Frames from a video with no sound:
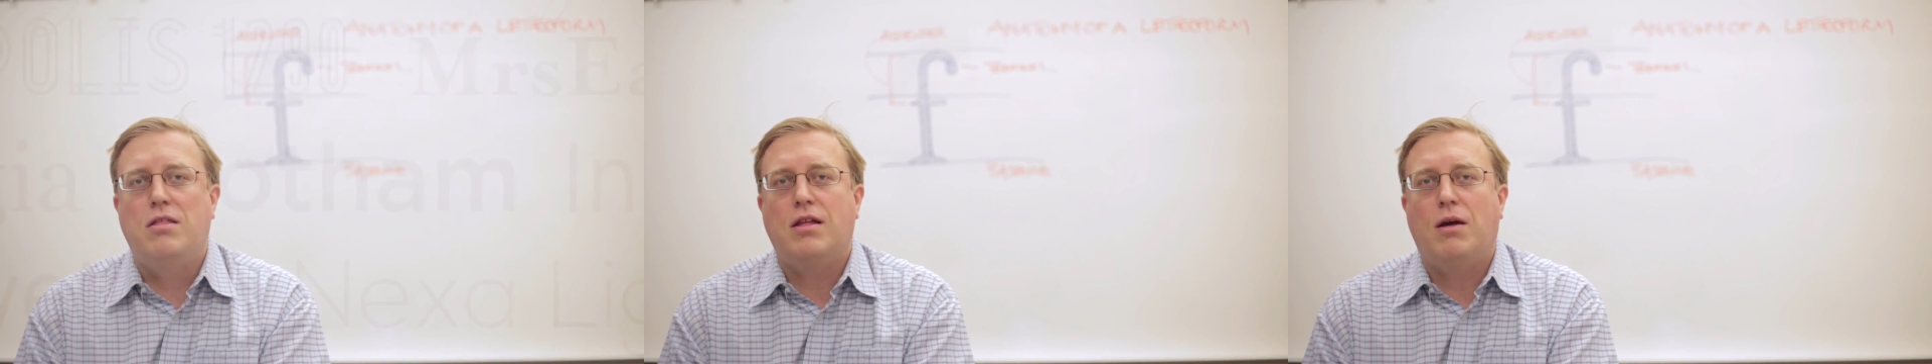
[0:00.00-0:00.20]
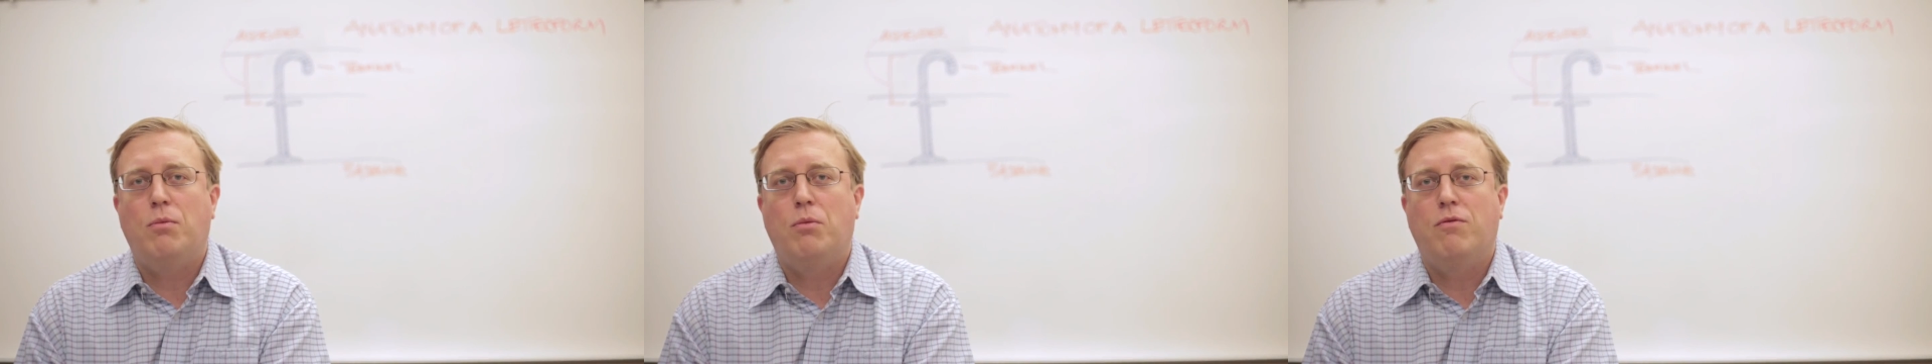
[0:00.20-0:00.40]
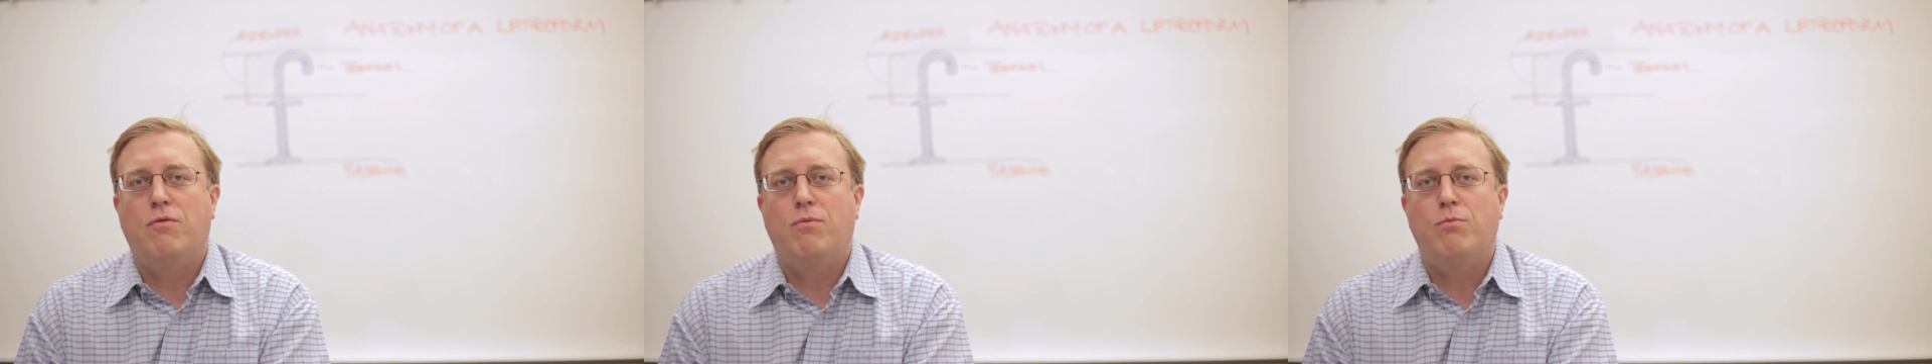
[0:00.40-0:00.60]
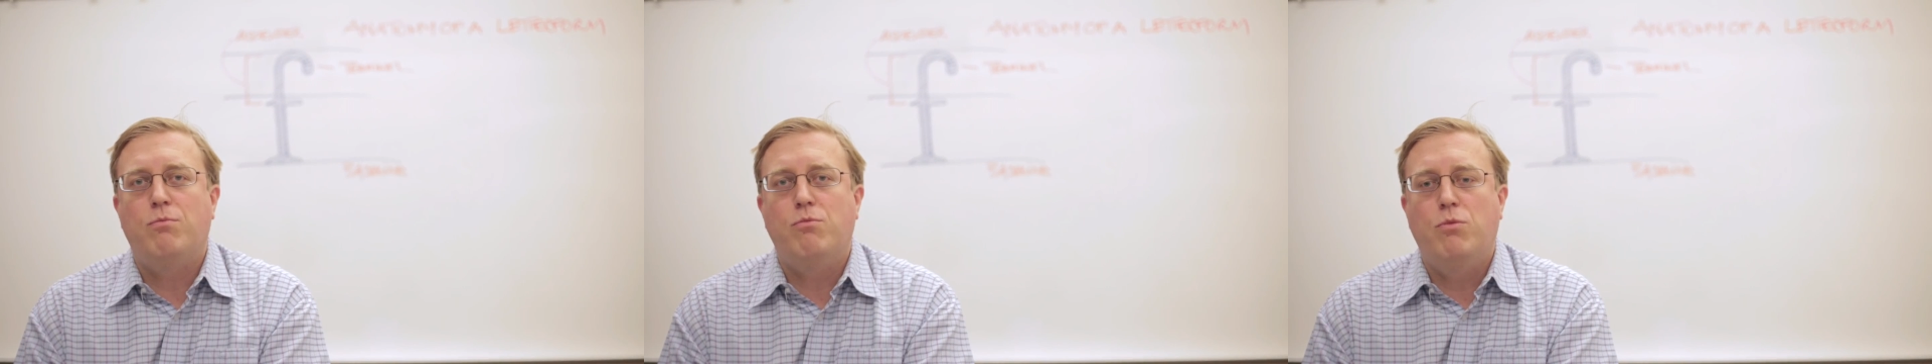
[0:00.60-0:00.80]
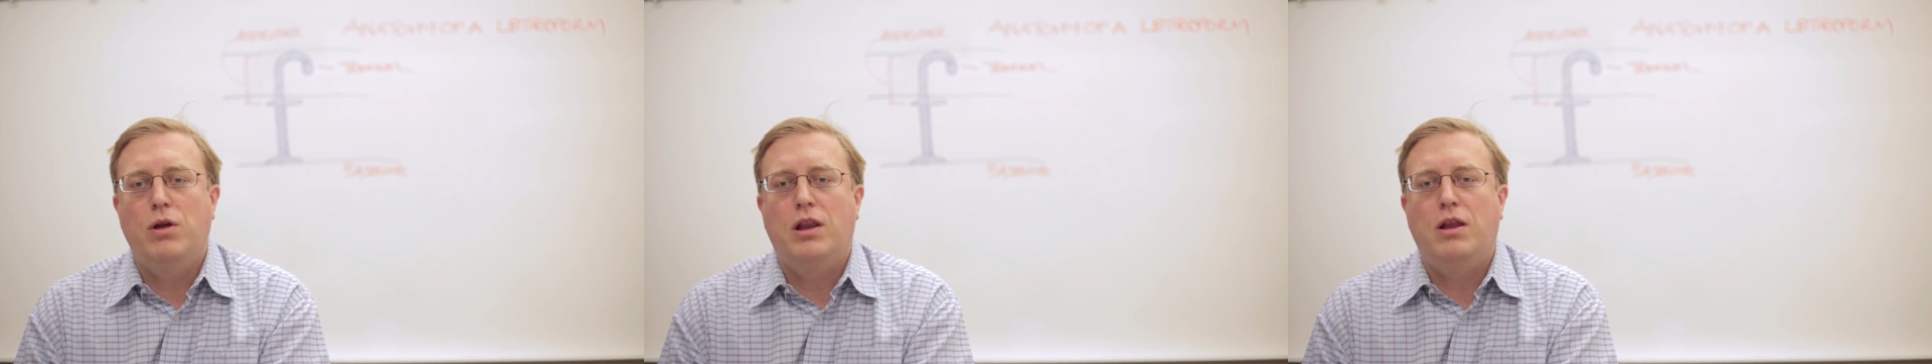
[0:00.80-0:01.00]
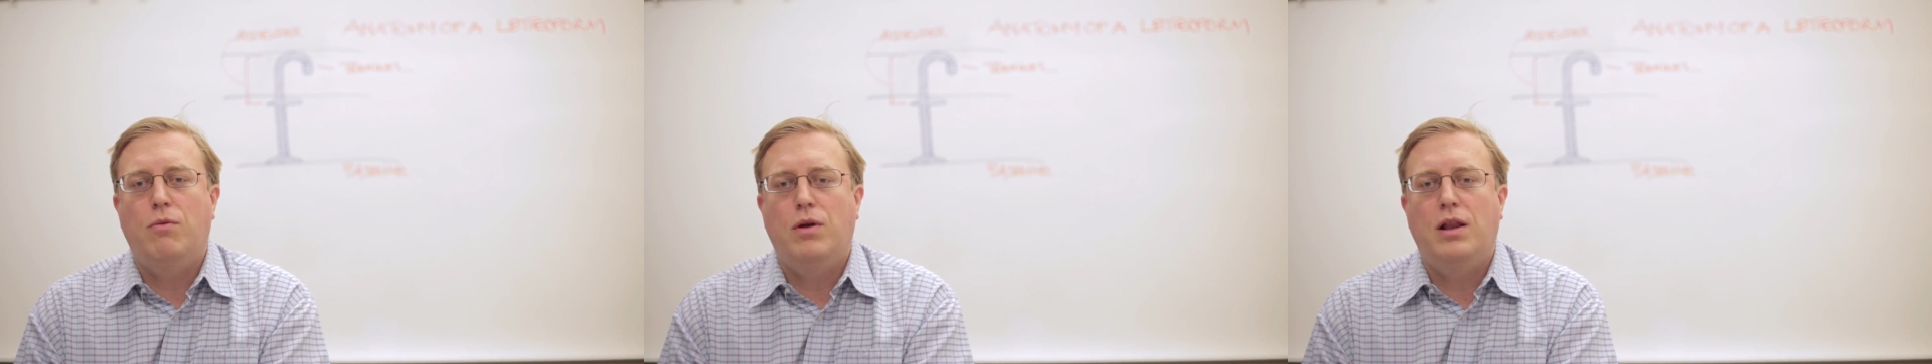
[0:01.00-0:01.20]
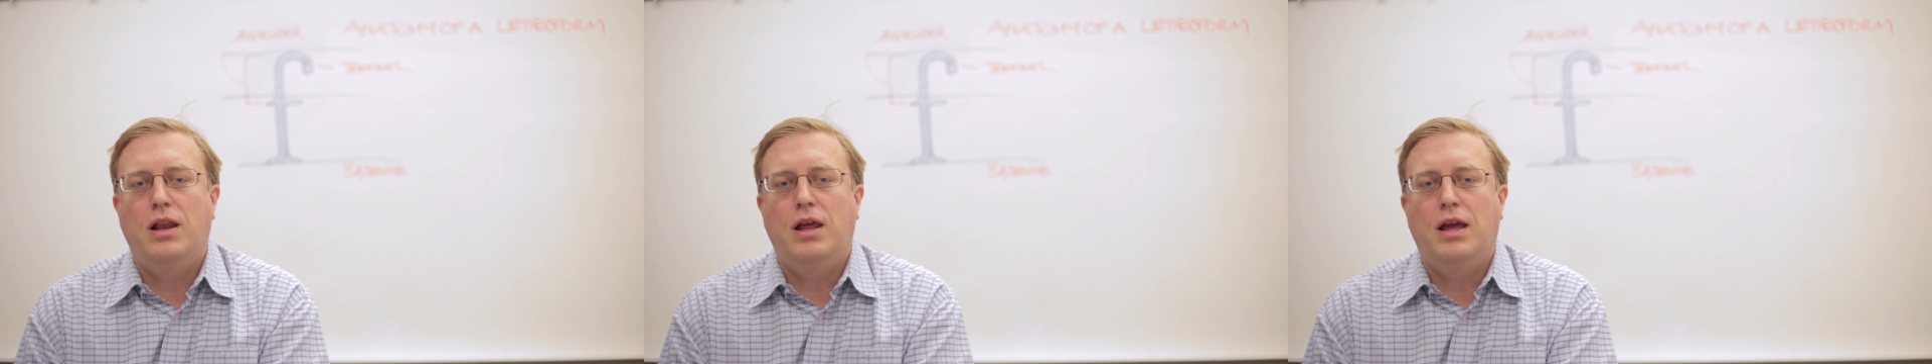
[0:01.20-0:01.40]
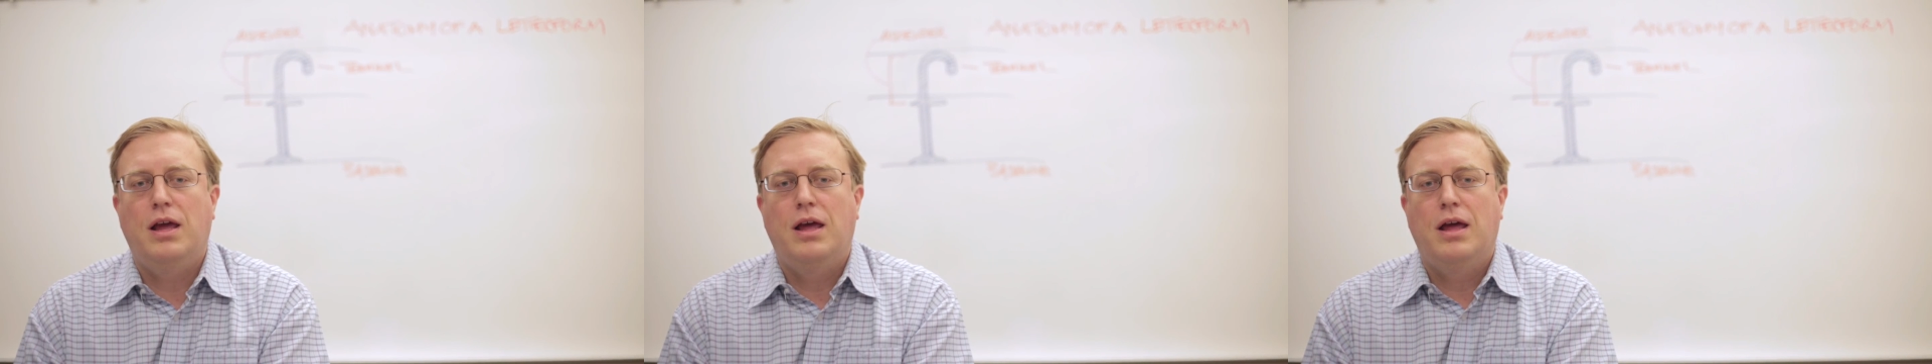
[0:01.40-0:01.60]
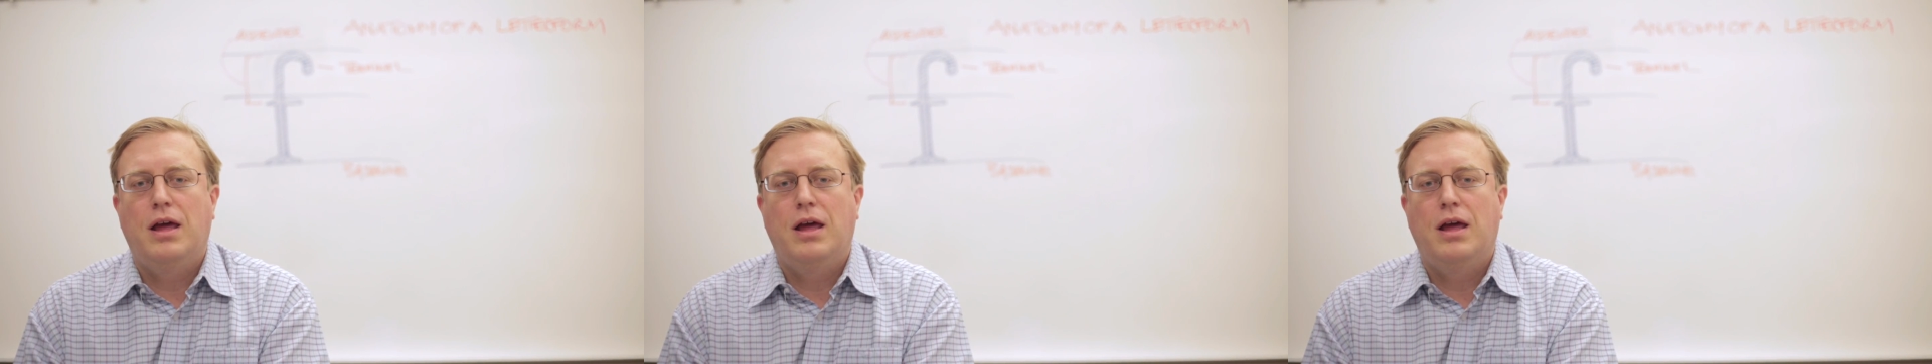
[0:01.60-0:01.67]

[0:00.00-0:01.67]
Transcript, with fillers: design will really, really